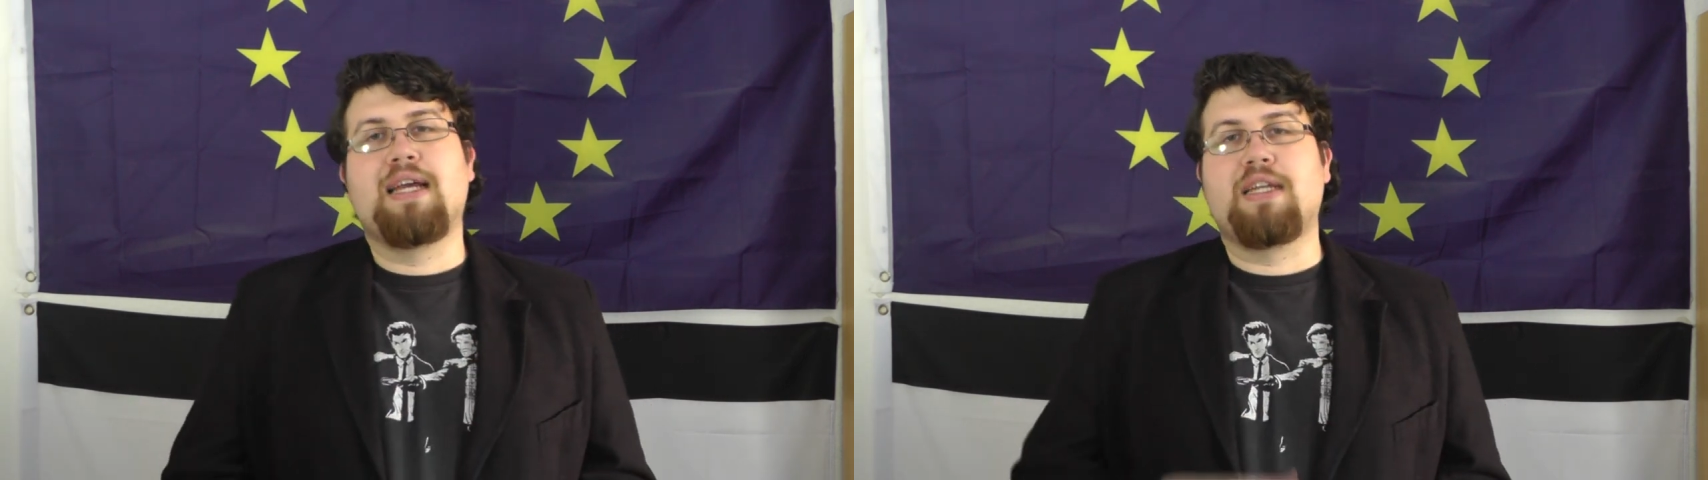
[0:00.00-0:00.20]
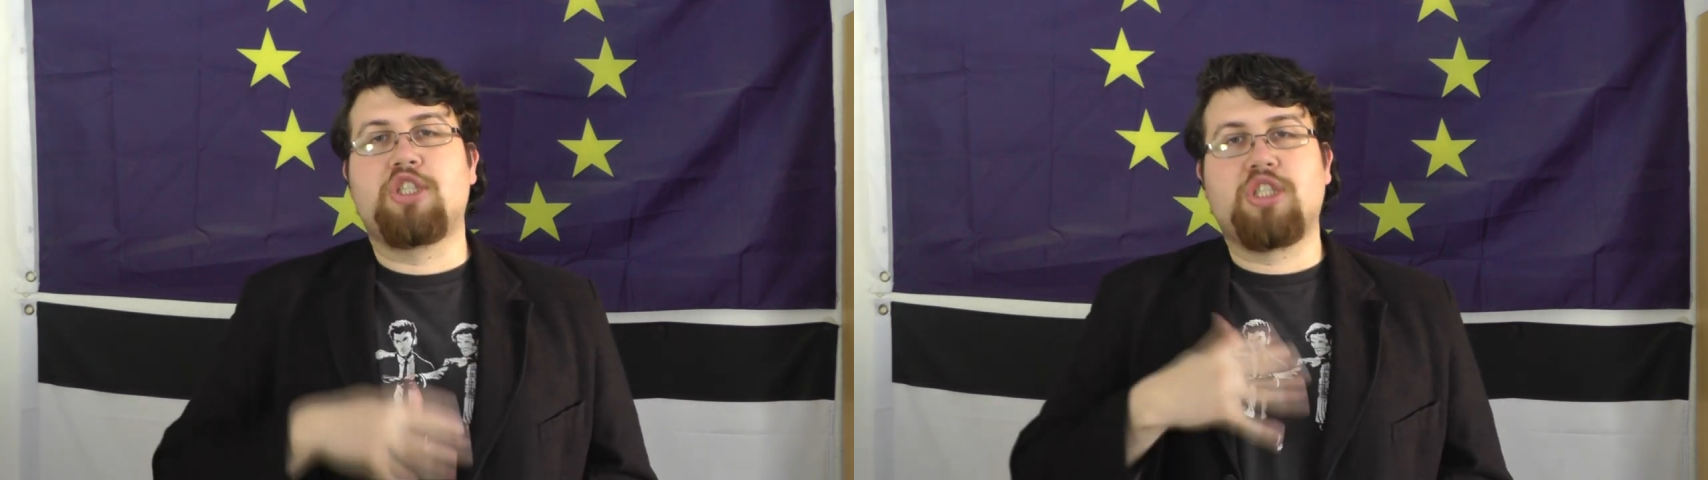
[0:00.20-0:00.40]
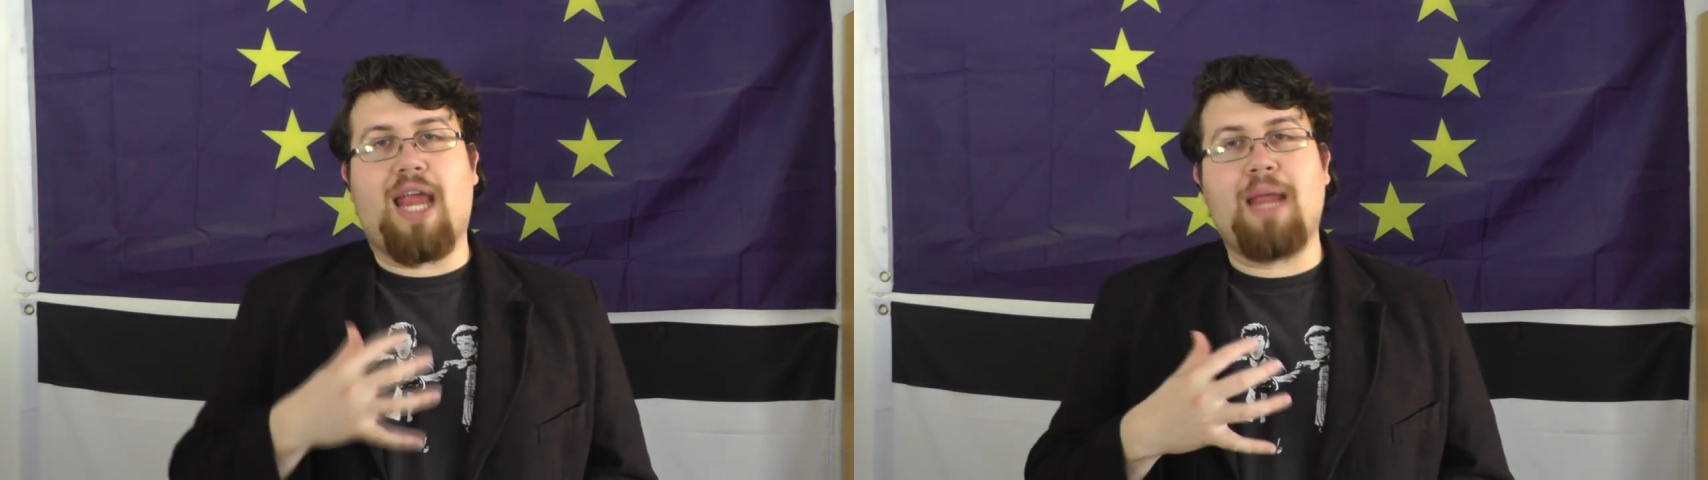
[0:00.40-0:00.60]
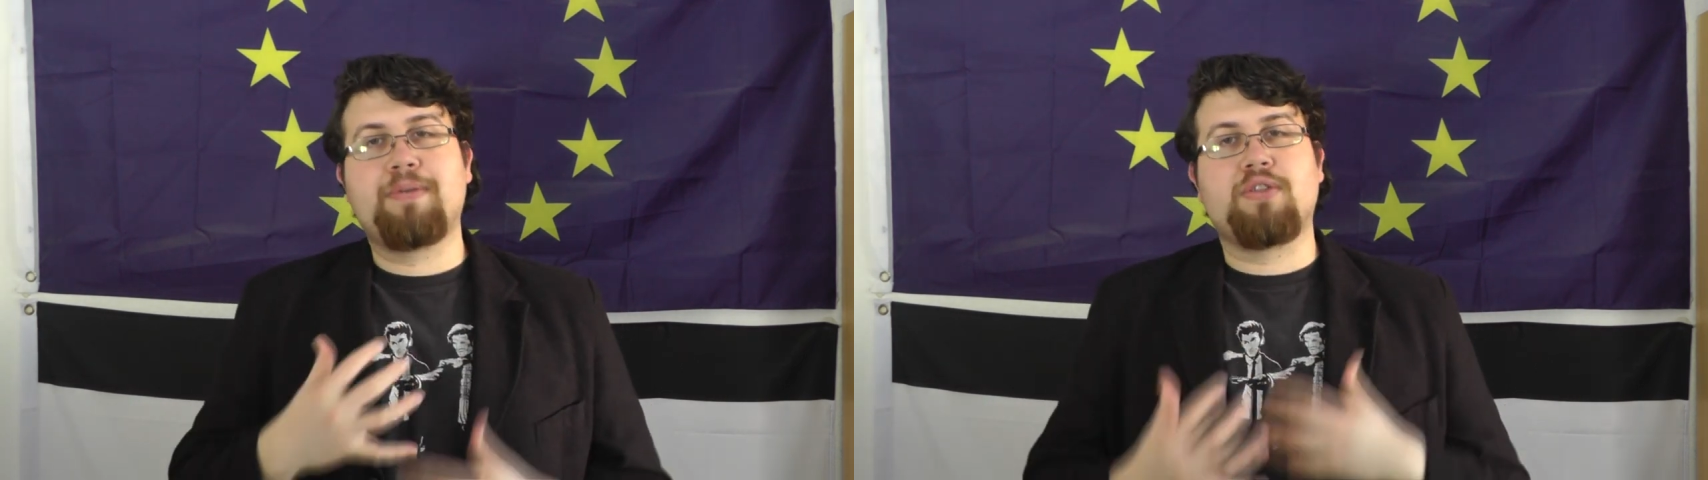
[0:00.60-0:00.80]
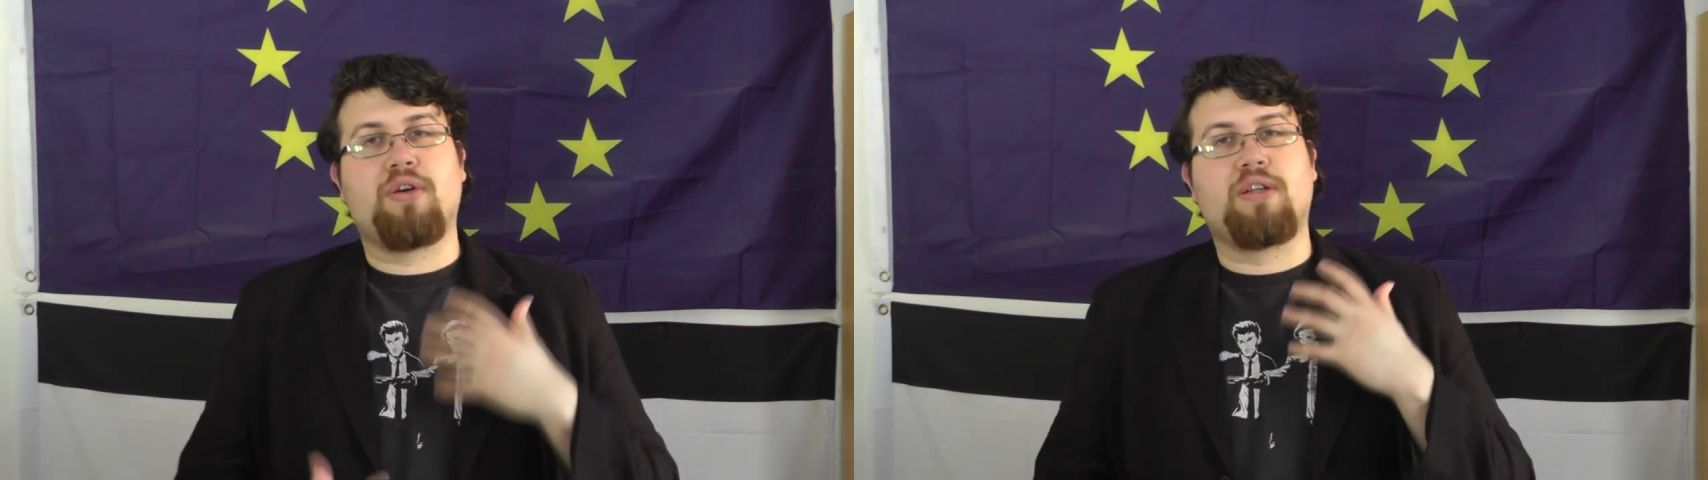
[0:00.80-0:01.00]
in
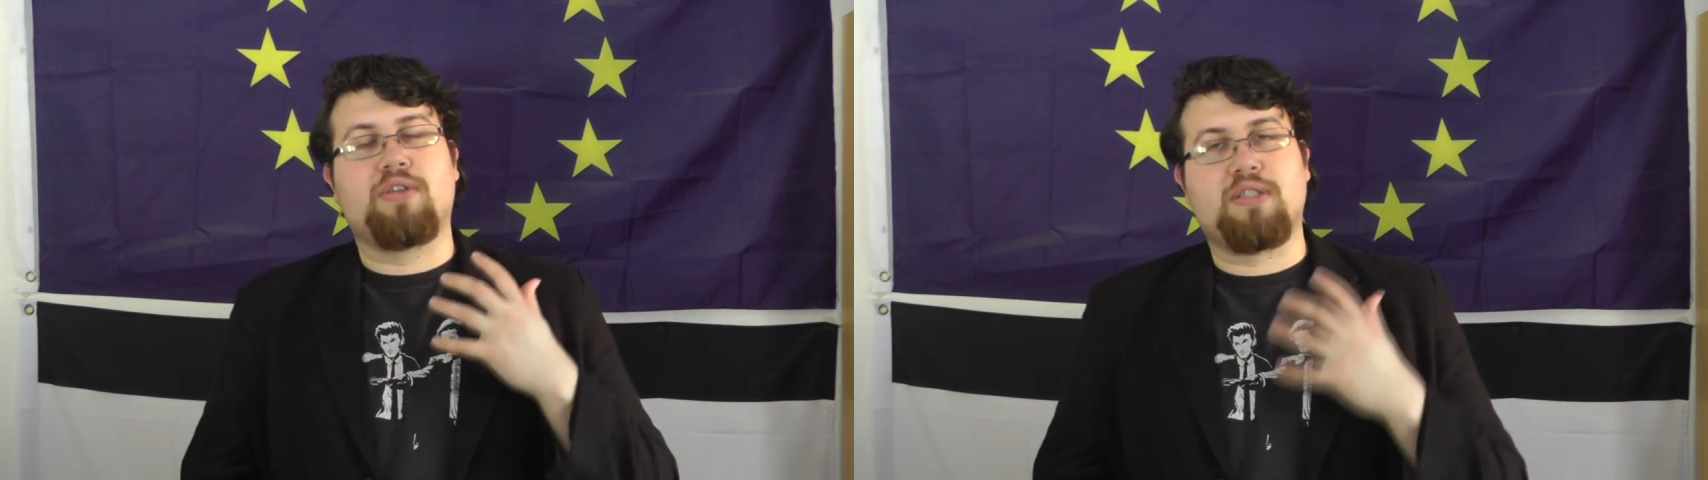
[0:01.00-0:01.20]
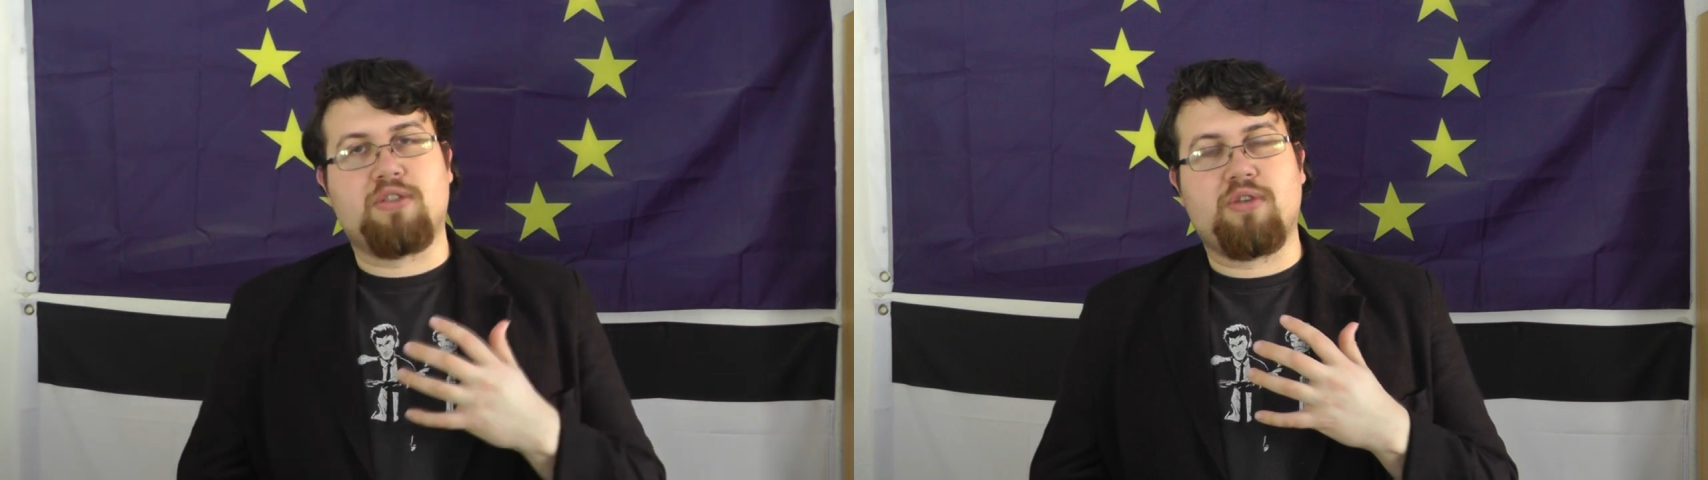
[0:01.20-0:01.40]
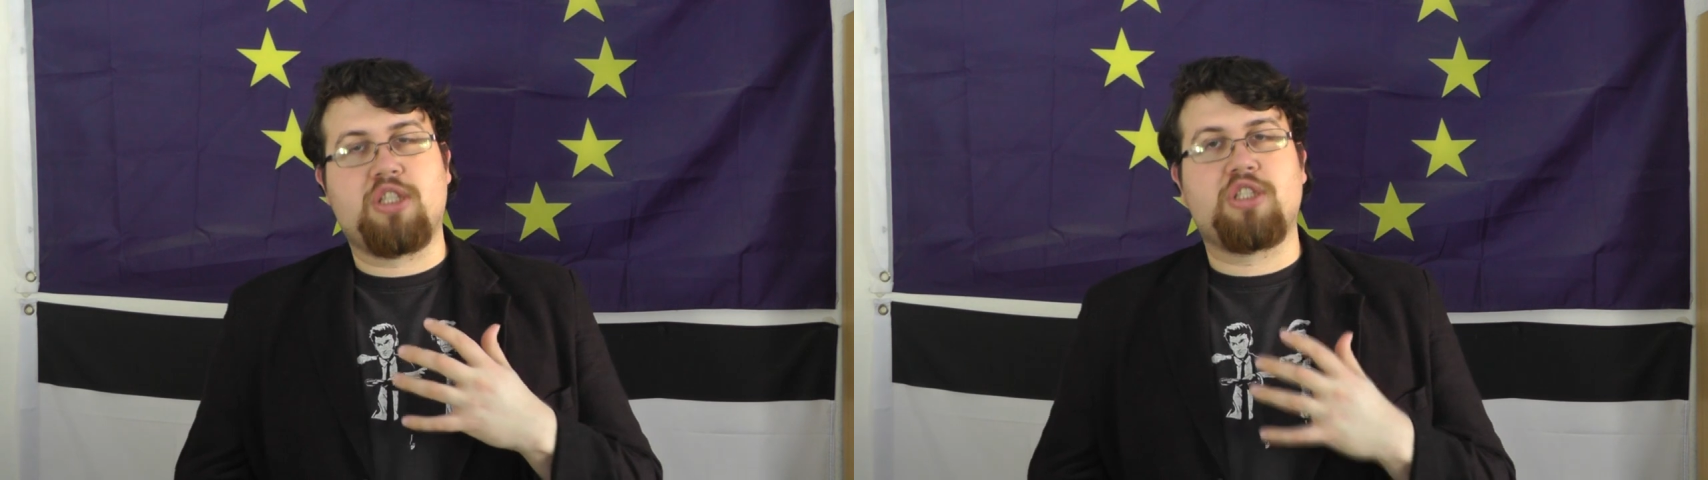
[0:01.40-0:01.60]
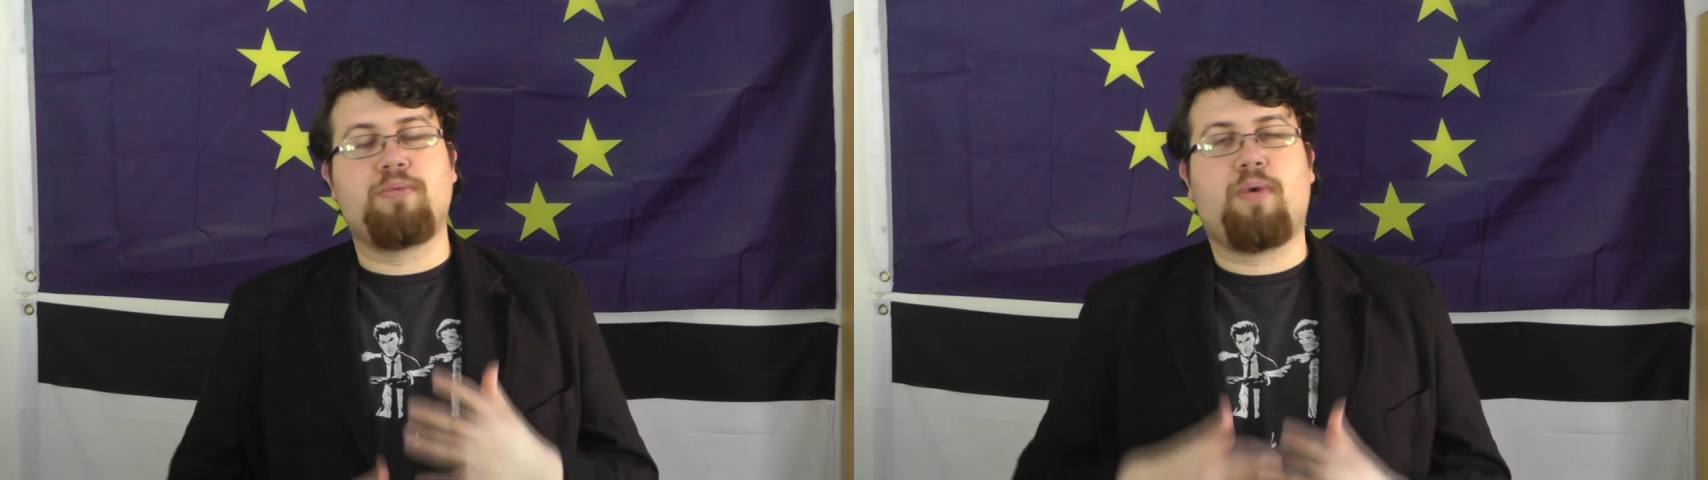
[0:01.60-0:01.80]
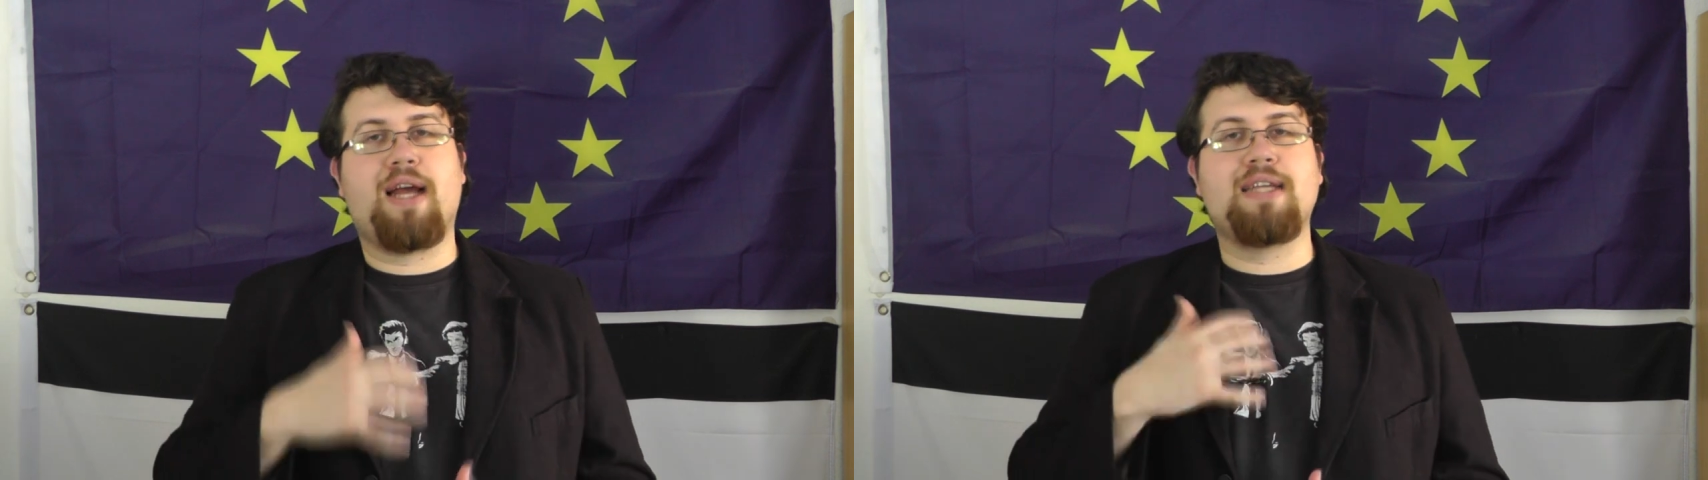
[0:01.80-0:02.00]
shapes or in construction
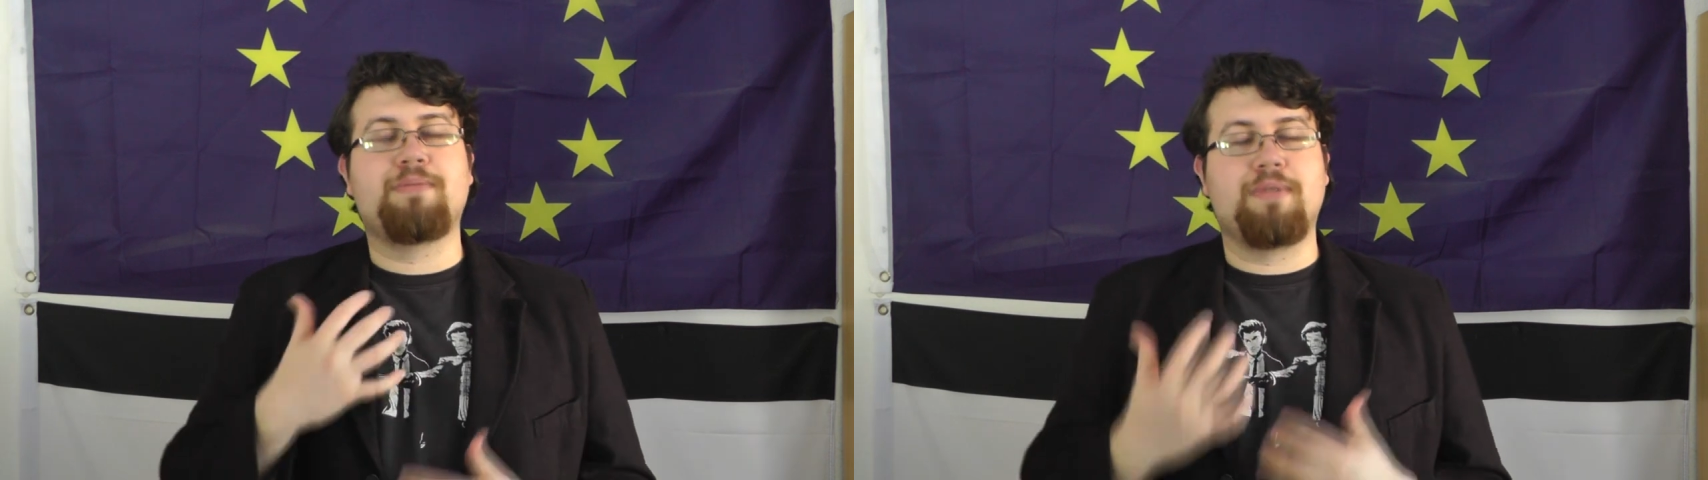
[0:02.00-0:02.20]
wise,